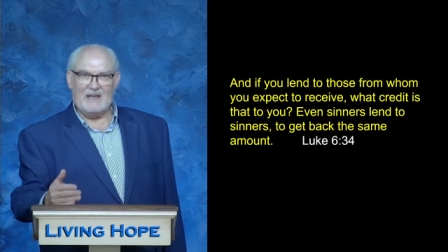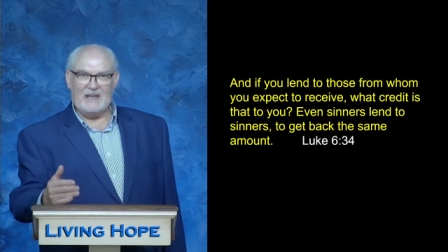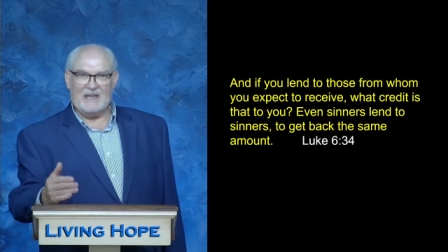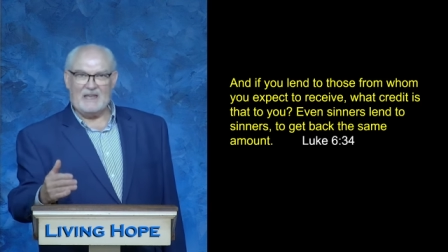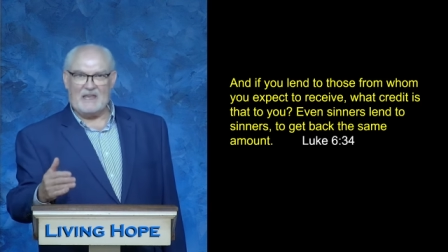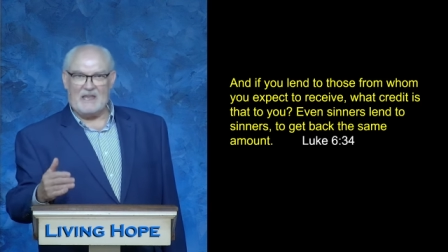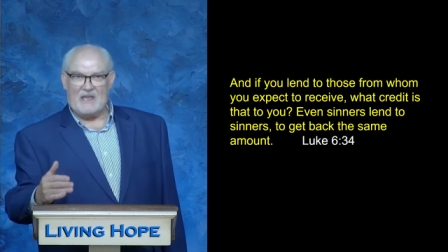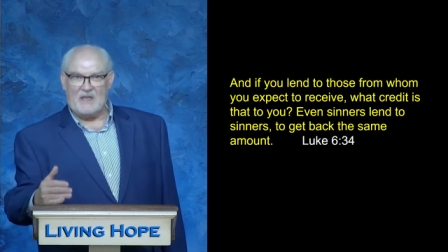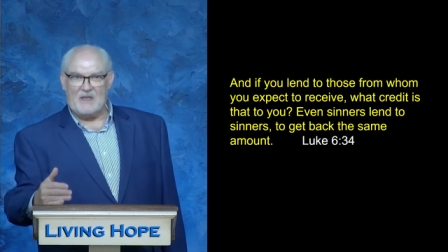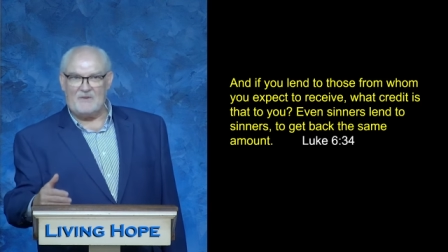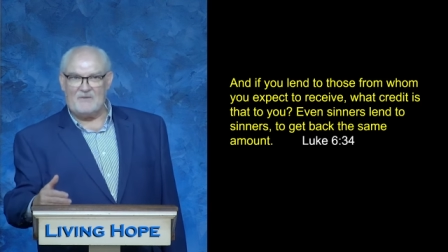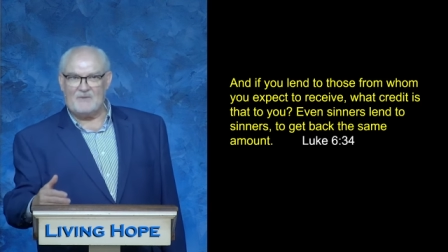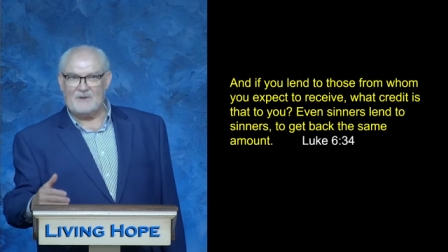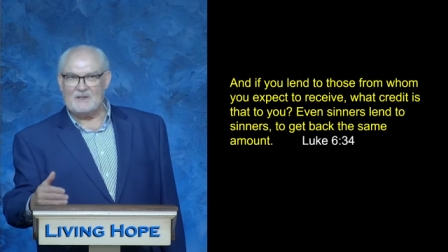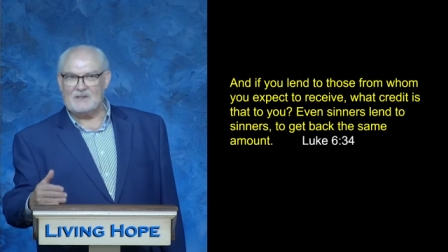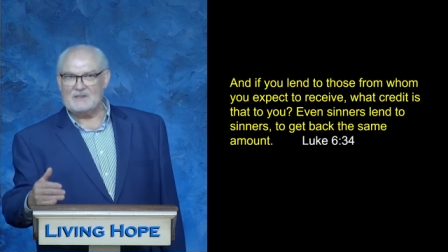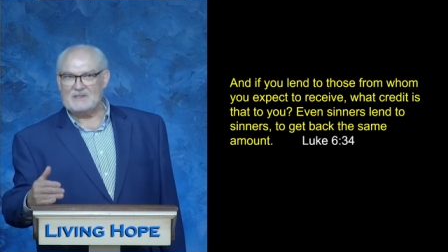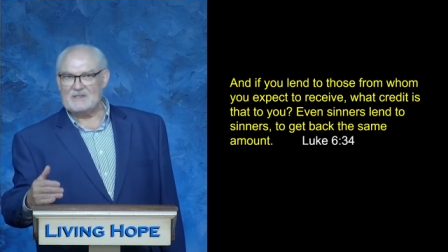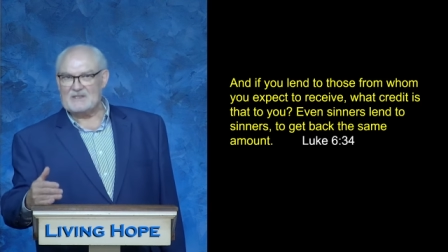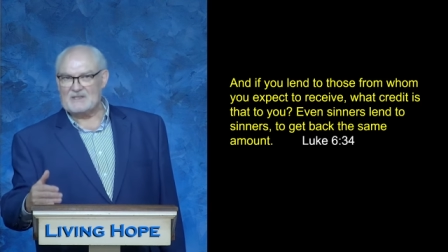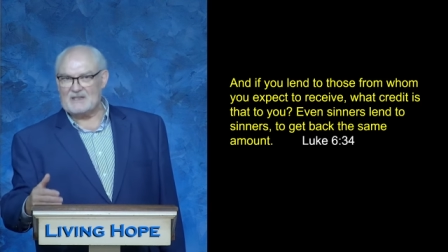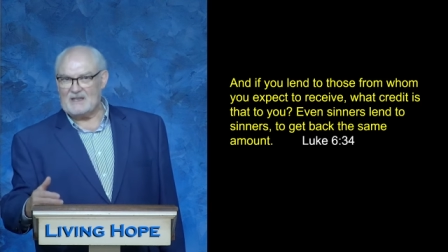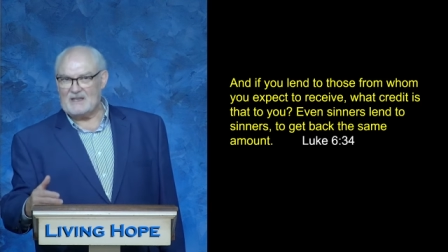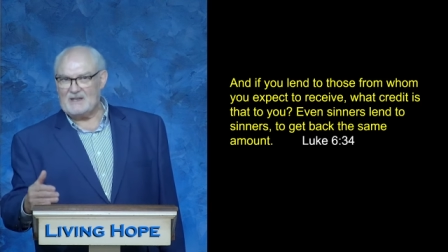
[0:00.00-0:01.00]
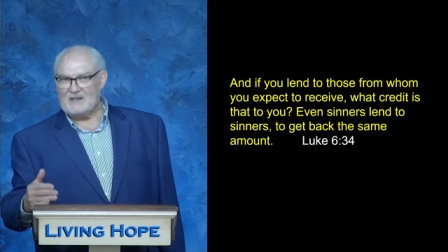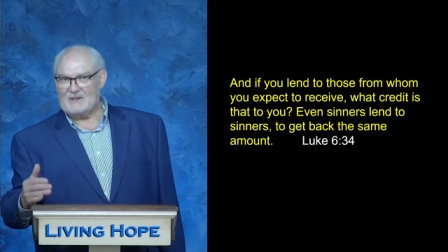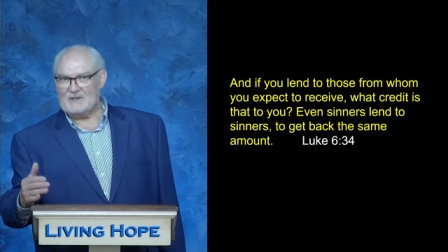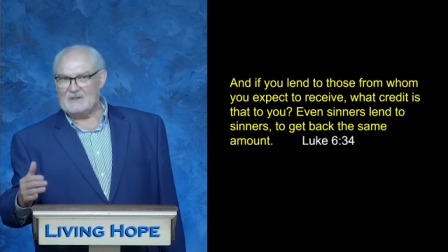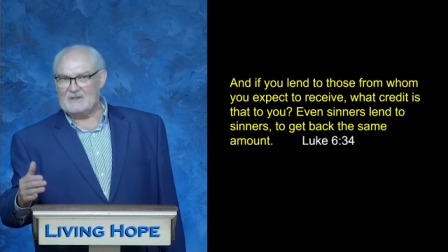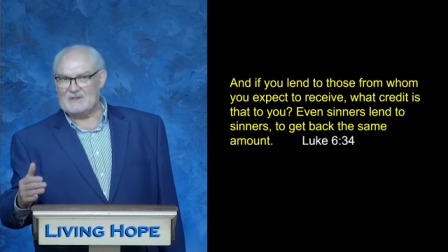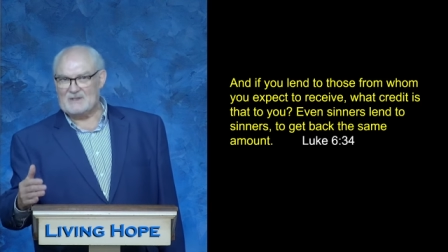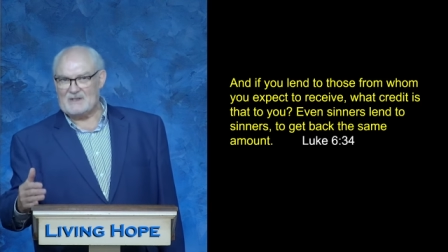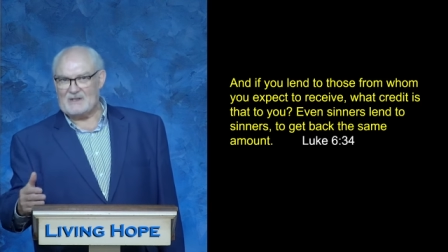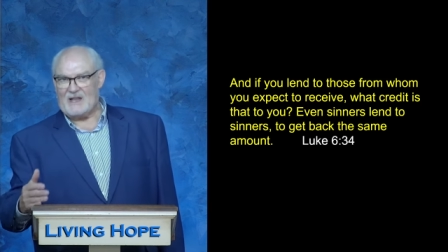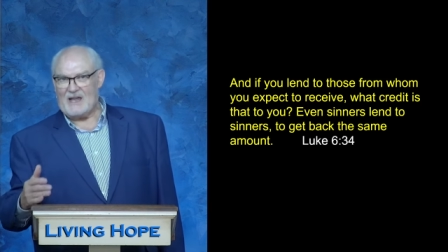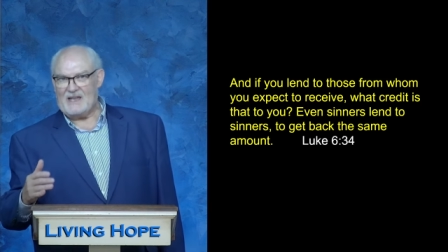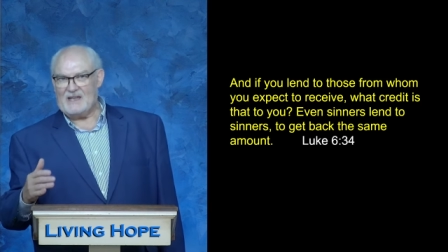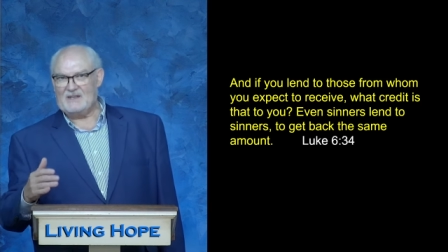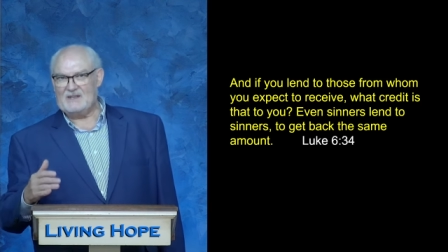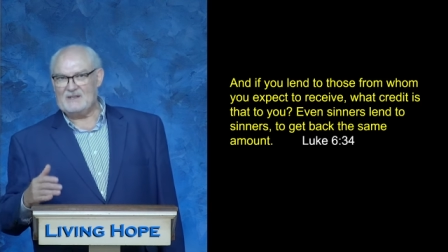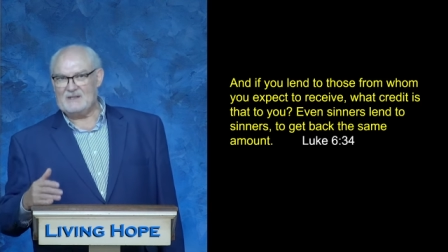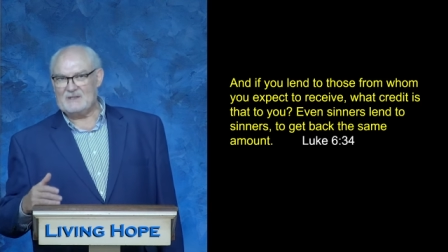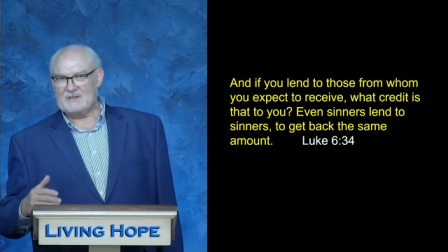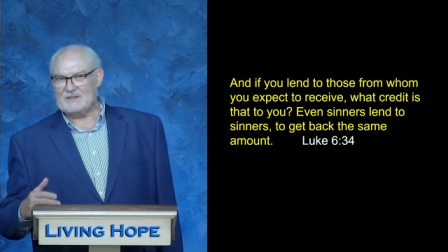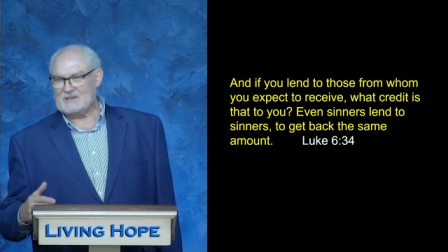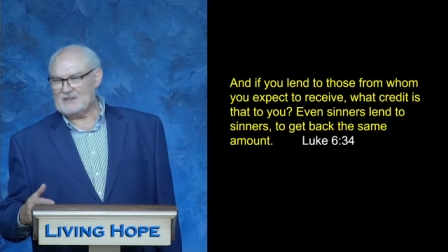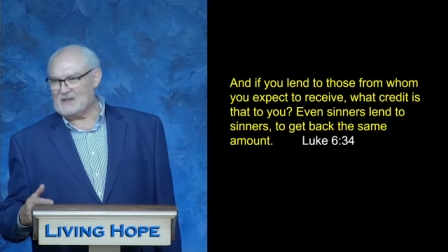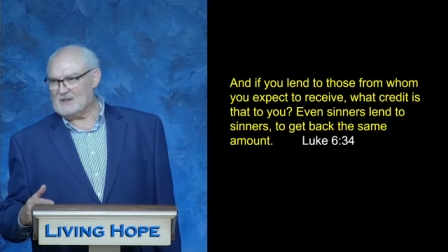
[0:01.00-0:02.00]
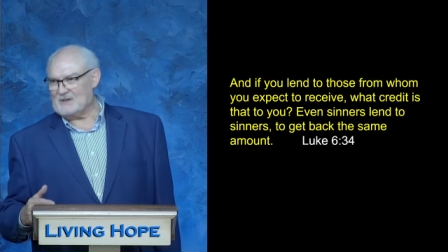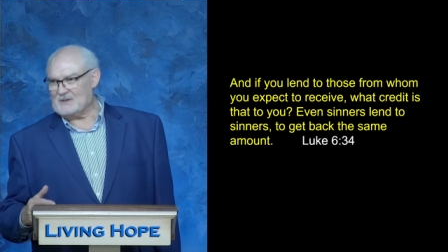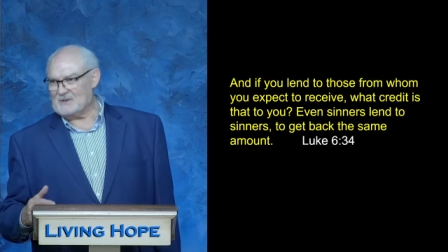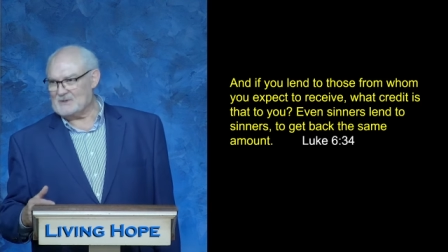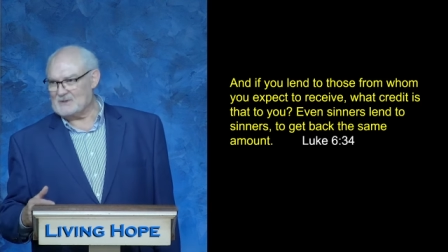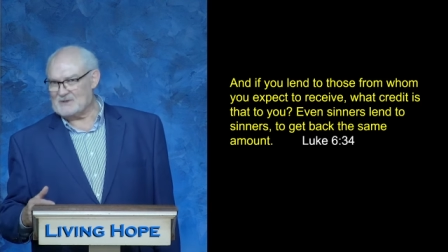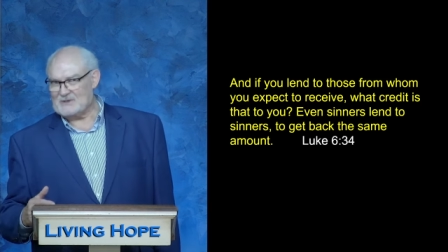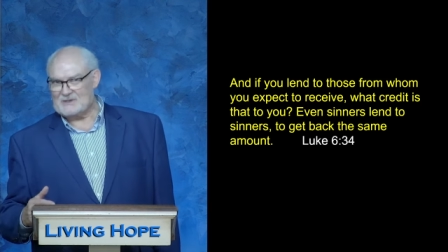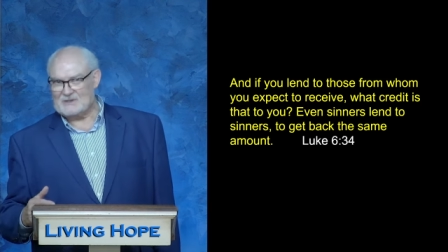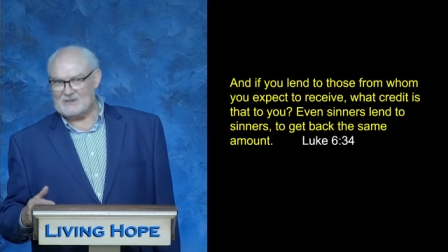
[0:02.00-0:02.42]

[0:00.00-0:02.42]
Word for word: Even sinners lend to sinners